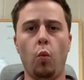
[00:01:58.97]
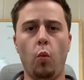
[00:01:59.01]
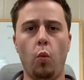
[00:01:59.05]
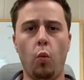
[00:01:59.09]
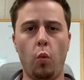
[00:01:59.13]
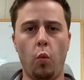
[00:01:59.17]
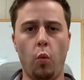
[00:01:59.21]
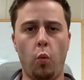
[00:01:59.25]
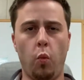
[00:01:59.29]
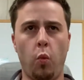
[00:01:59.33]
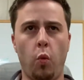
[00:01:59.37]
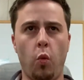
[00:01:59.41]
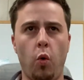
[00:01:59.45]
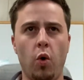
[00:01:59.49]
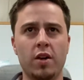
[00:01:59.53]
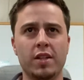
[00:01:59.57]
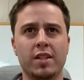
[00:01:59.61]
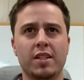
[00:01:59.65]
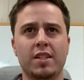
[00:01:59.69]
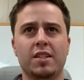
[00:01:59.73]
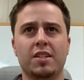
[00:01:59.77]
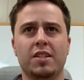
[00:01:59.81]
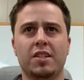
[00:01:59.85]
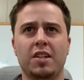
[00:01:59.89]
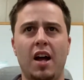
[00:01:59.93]
What
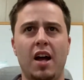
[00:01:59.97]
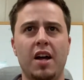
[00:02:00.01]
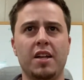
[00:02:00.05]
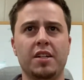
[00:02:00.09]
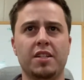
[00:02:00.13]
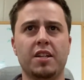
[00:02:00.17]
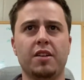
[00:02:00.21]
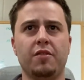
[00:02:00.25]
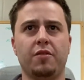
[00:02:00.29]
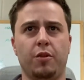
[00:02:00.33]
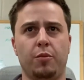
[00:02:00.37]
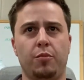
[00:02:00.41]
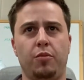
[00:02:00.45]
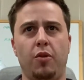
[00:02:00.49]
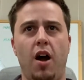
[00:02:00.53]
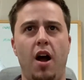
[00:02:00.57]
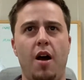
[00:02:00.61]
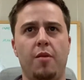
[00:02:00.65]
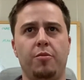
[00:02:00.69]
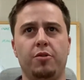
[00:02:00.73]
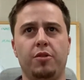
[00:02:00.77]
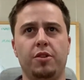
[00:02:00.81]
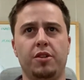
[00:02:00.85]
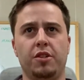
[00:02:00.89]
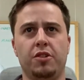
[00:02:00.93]
scientific
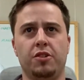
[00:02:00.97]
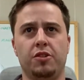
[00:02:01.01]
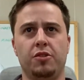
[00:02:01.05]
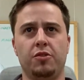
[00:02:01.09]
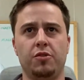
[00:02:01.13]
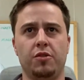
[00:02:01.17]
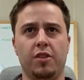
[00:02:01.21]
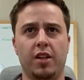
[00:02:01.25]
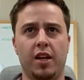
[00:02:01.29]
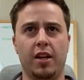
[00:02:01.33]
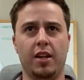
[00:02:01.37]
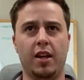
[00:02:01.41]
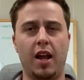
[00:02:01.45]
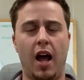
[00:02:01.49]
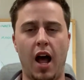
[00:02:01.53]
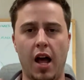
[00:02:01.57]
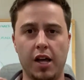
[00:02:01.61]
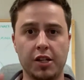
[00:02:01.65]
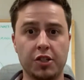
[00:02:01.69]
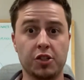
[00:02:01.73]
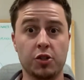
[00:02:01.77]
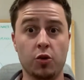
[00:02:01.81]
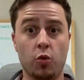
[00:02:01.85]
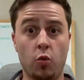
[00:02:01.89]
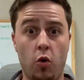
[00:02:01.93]
properties do that
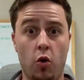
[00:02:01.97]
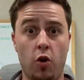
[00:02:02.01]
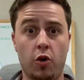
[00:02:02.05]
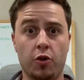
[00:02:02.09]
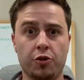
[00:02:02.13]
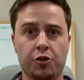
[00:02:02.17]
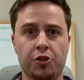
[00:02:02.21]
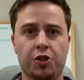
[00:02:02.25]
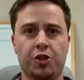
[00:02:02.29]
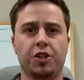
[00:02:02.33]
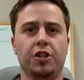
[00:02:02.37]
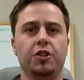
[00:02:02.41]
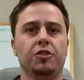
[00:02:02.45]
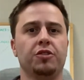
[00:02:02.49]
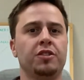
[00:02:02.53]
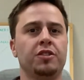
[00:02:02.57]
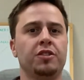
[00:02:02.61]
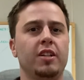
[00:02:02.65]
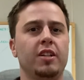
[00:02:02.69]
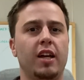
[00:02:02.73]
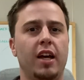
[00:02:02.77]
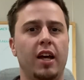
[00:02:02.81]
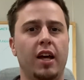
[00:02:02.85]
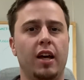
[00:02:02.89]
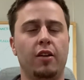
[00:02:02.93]
ice and water shield
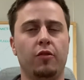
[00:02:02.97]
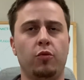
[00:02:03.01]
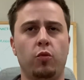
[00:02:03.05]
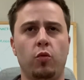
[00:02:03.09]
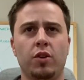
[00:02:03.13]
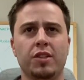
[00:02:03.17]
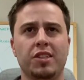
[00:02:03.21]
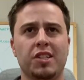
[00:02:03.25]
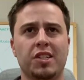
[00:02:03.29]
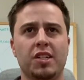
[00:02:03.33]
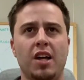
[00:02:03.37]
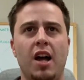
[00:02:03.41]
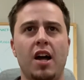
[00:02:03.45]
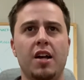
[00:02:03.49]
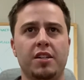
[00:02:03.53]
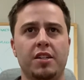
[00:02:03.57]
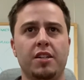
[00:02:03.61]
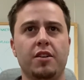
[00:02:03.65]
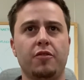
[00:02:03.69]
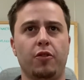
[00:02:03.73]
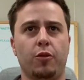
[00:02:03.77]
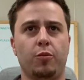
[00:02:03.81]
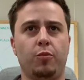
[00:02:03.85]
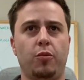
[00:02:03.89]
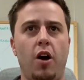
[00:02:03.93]
have? What
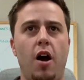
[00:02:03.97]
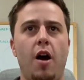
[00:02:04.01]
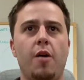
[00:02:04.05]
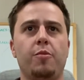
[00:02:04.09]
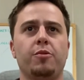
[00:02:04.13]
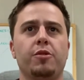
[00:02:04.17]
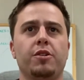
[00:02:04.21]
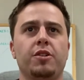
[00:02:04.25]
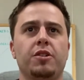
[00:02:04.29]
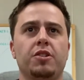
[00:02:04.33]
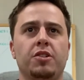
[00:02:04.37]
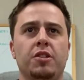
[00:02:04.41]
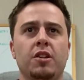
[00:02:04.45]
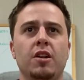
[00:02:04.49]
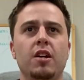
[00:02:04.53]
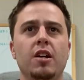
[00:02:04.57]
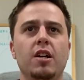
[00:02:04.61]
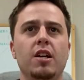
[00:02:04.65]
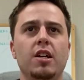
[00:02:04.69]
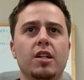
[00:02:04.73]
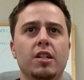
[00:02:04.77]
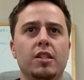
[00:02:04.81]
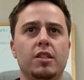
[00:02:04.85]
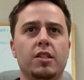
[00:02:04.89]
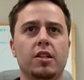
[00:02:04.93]
scientific properties
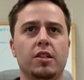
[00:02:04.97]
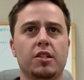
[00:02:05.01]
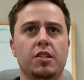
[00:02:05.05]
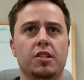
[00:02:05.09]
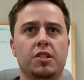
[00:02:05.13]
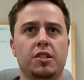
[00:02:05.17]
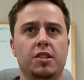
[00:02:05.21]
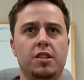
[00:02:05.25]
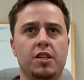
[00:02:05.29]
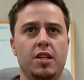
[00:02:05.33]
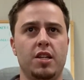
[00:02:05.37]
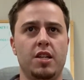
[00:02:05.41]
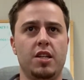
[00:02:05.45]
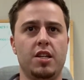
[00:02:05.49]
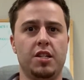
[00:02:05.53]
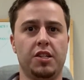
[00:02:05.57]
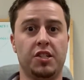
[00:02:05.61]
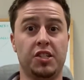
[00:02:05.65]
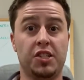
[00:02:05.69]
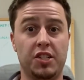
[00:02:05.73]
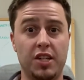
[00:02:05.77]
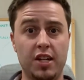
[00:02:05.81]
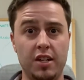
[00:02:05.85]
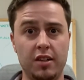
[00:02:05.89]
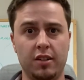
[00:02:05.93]
does the
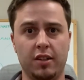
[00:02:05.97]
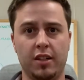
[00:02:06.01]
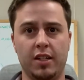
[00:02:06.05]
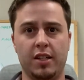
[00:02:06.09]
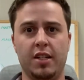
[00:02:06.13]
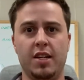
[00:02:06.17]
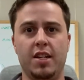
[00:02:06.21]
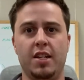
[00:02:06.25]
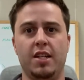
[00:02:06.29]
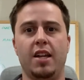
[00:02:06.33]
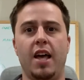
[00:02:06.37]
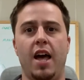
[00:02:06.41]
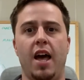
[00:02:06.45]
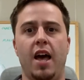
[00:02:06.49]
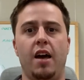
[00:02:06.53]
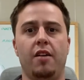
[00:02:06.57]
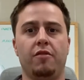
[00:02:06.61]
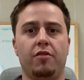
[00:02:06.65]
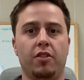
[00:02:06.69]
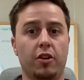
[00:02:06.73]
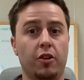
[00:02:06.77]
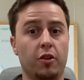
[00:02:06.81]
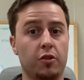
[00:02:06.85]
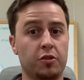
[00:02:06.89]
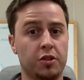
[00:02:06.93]
sealant need to have
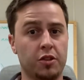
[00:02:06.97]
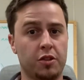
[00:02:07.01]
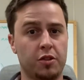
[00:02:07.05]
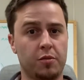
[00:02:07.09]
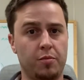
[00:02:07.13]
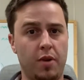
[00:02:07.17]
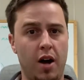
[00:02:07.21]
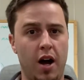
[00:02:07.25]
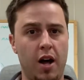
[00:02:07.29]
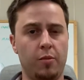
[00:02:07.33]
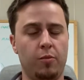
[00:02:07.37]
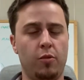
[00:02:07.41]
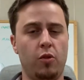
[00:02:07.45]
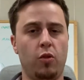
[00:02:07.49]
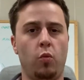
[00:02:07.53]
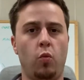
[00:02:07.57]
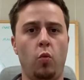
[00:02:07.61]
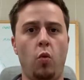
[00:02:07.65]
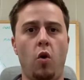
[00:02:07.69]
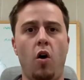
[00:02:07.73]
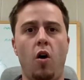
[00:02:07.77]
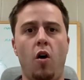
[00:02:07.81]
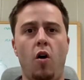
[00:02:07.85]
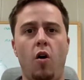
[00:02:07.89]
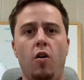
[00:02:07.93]
that goes at the bottom of the
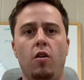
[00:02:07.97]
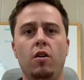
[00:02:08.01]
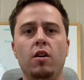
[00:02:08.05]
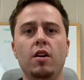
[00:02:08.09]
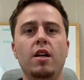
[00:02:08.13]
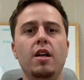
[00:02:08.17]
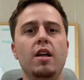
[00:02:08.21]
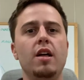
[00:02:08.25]
wall?